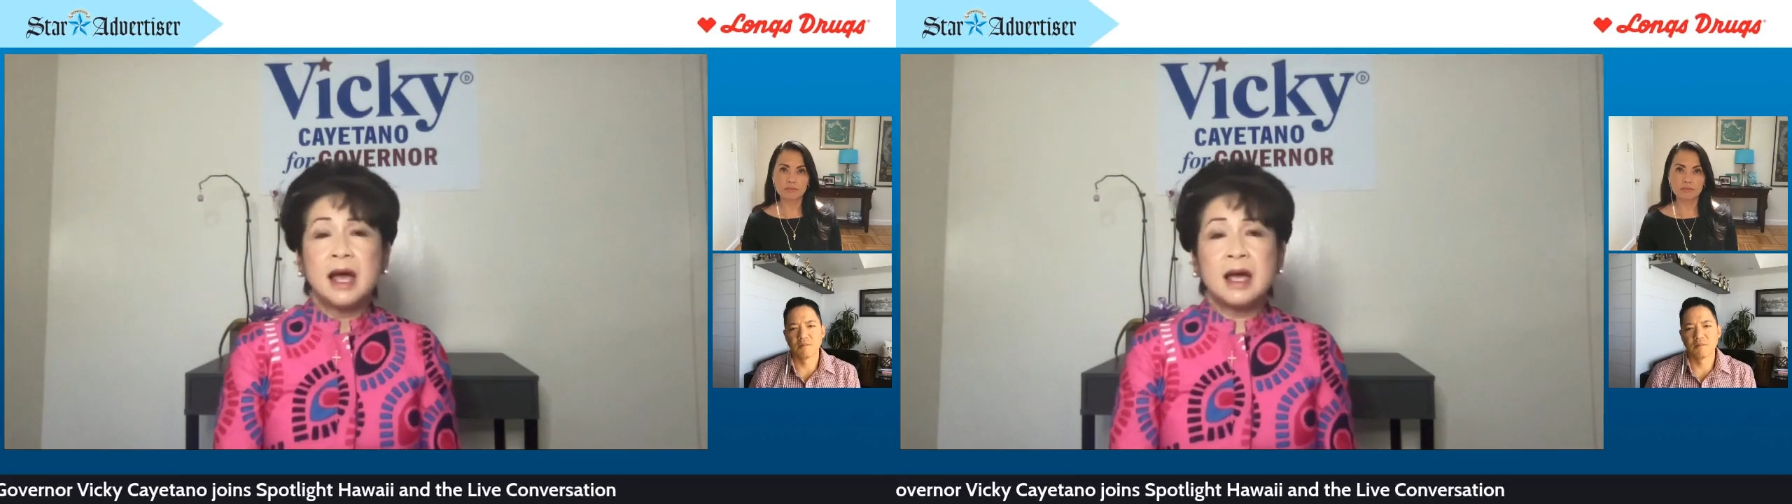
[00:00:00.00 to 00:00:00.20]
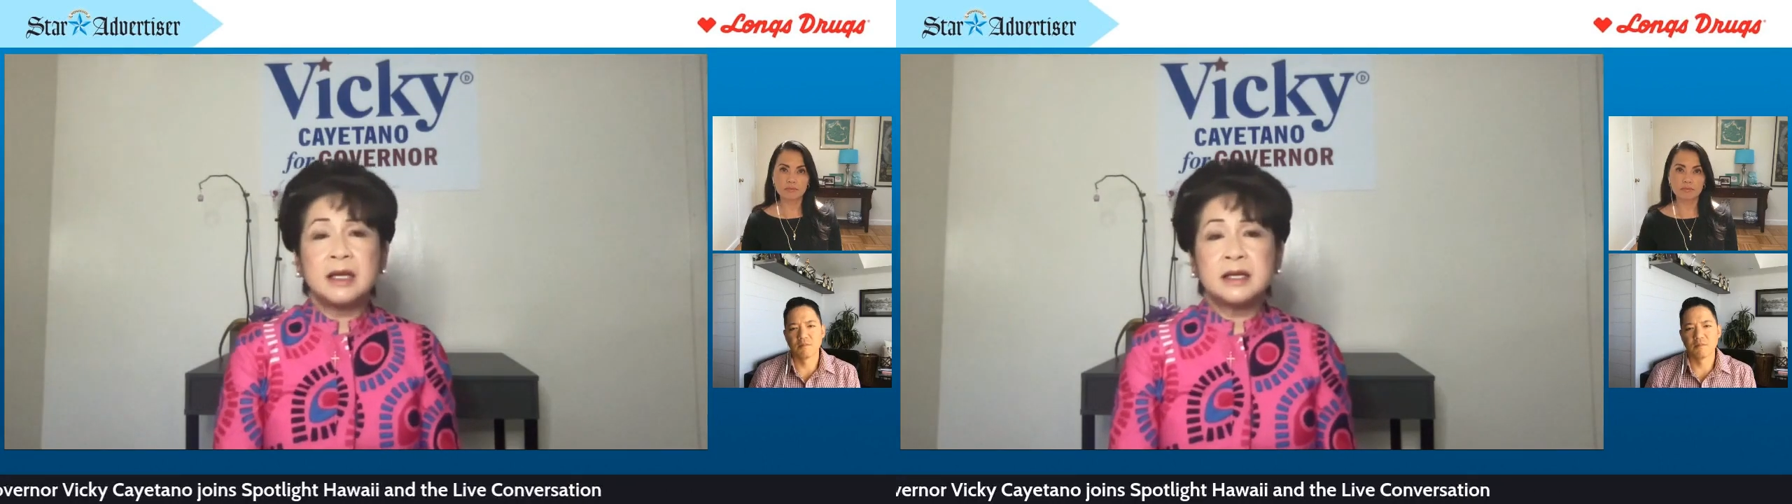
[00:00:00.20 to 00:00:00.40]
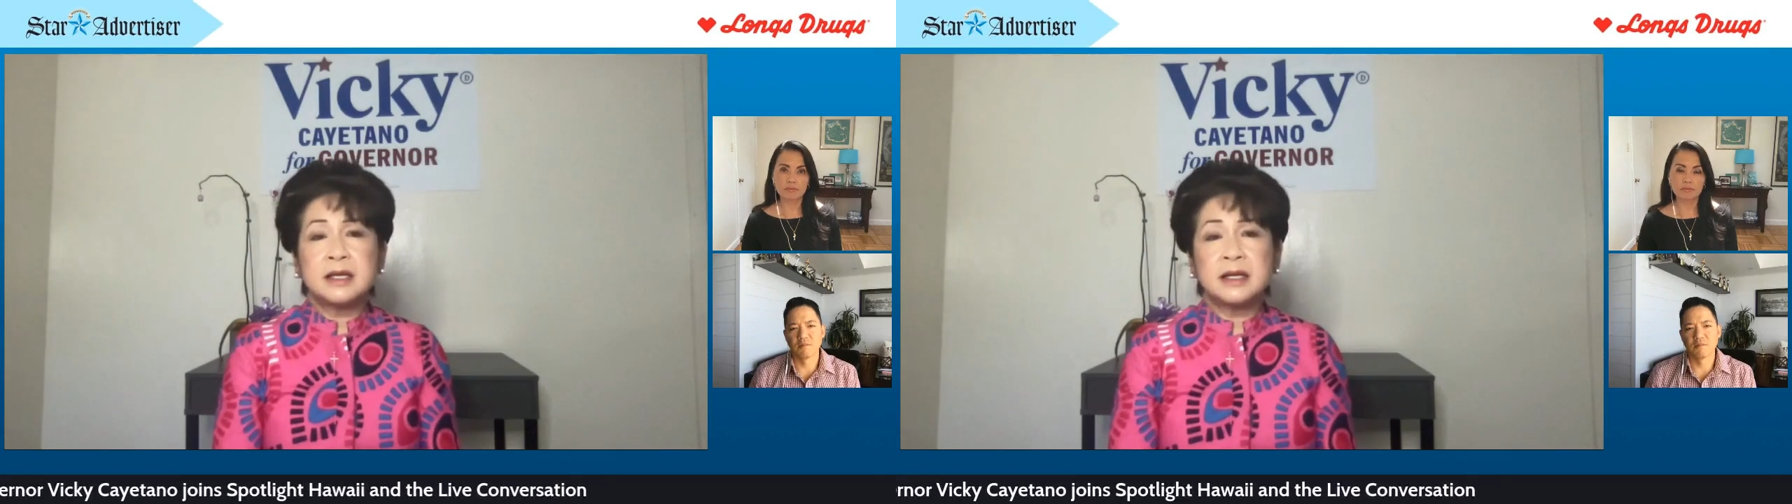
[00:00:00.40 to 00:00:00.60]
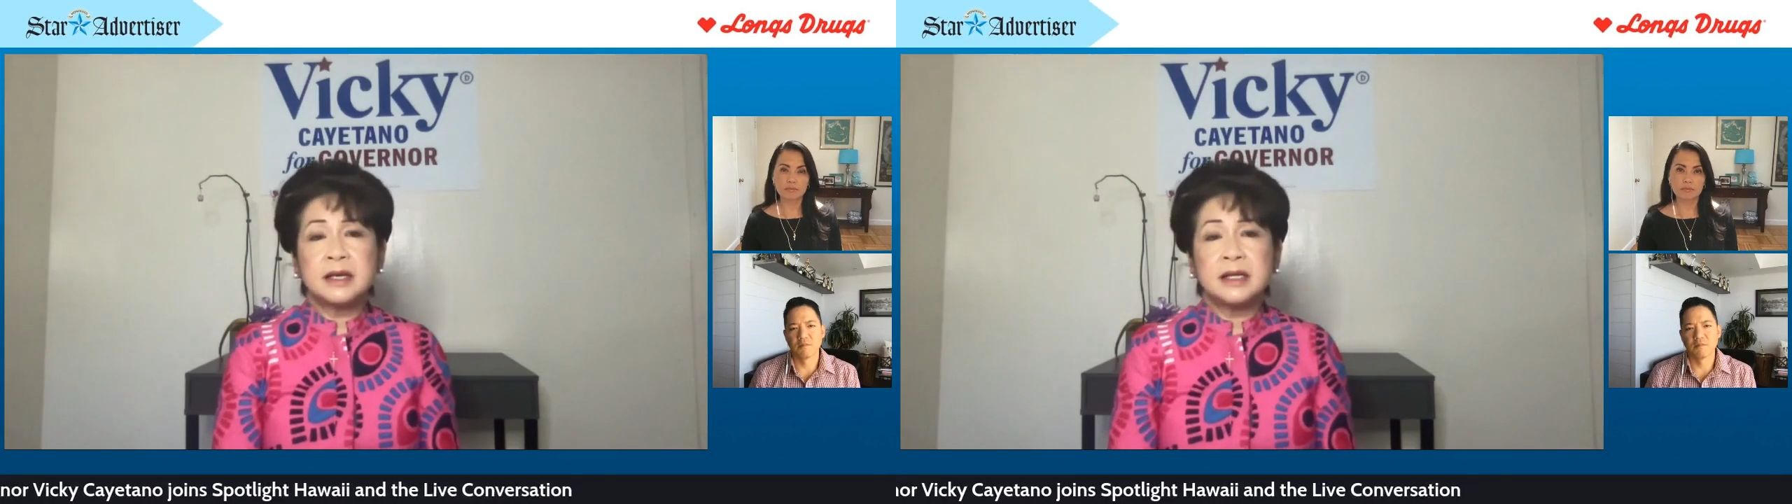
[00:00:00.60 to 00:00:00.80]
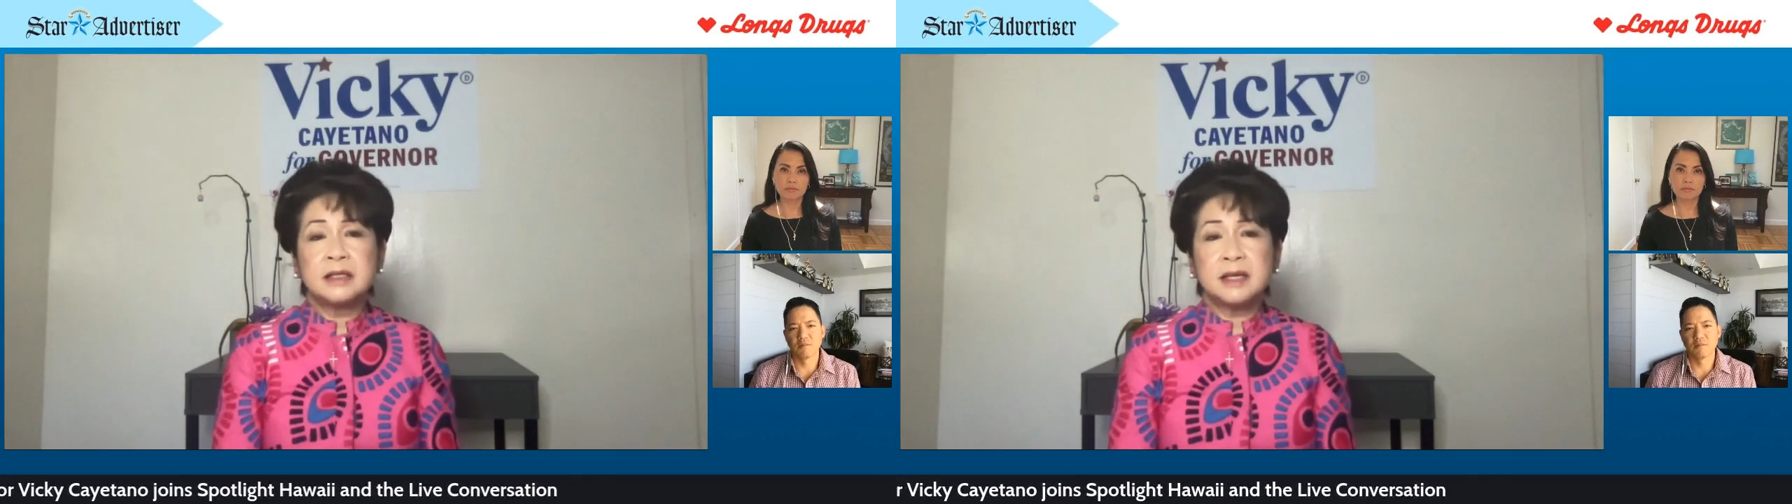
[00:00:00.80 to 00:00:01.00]
and uh,
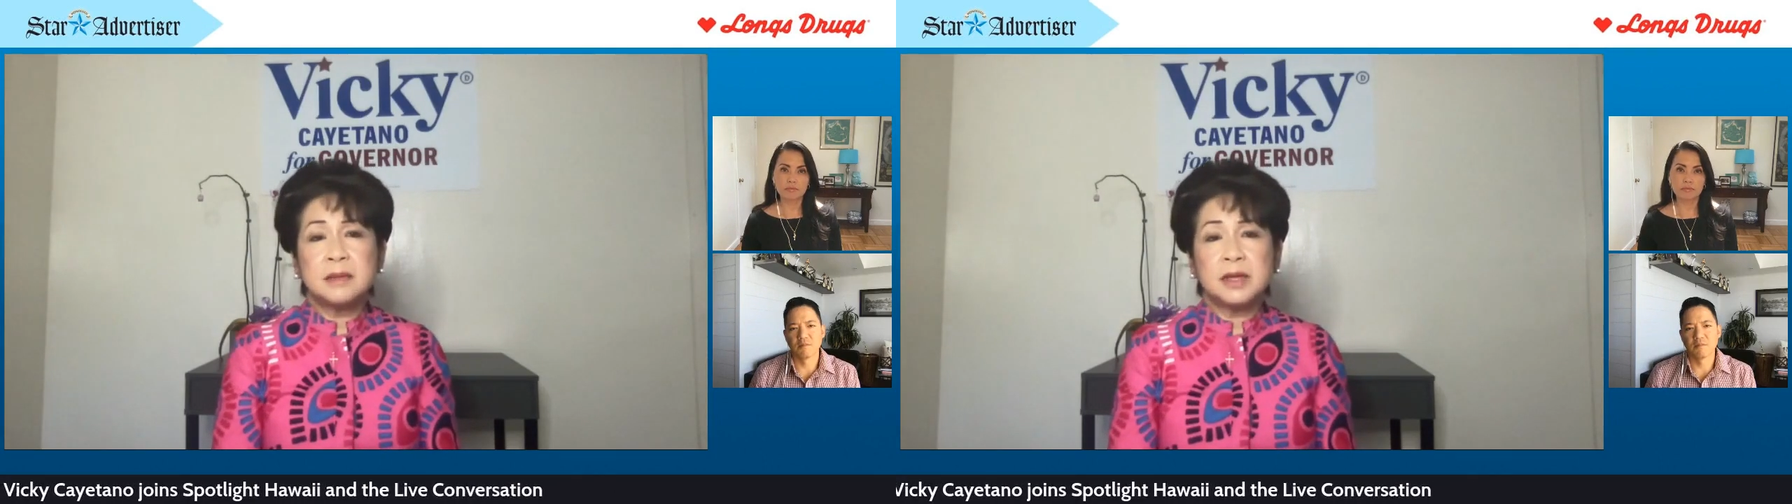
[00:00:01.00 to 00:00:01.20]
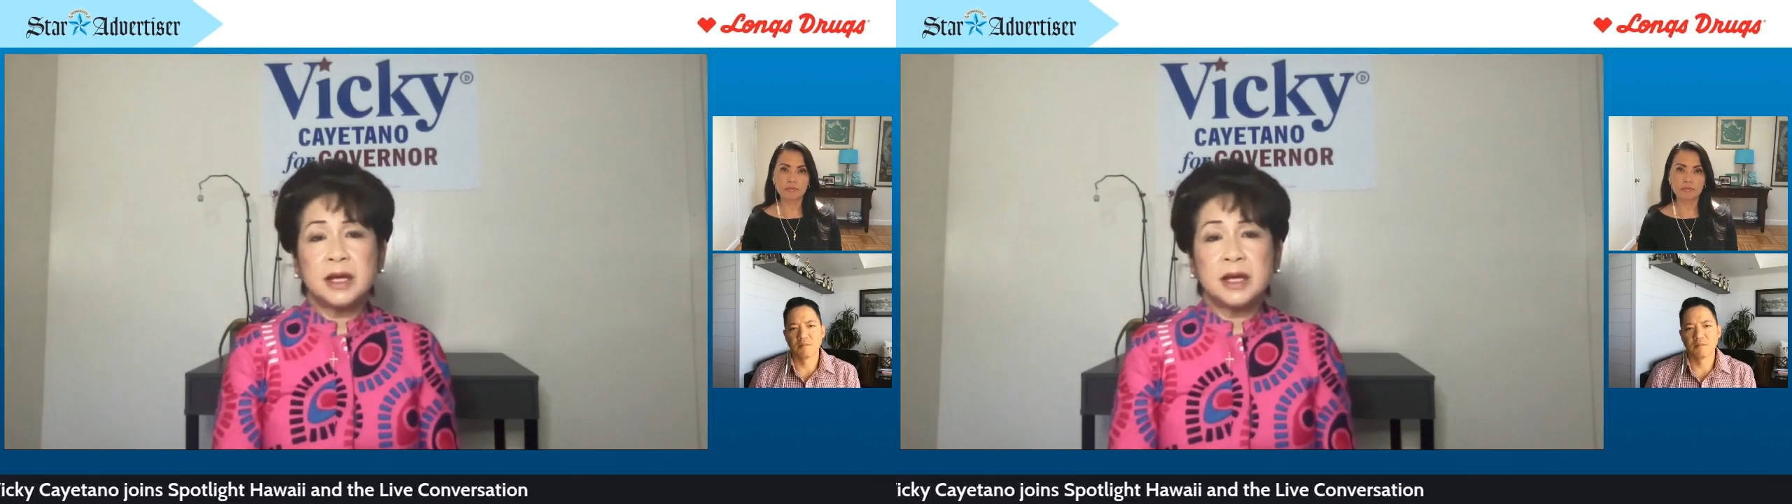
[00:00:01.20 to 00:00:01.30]
it seemed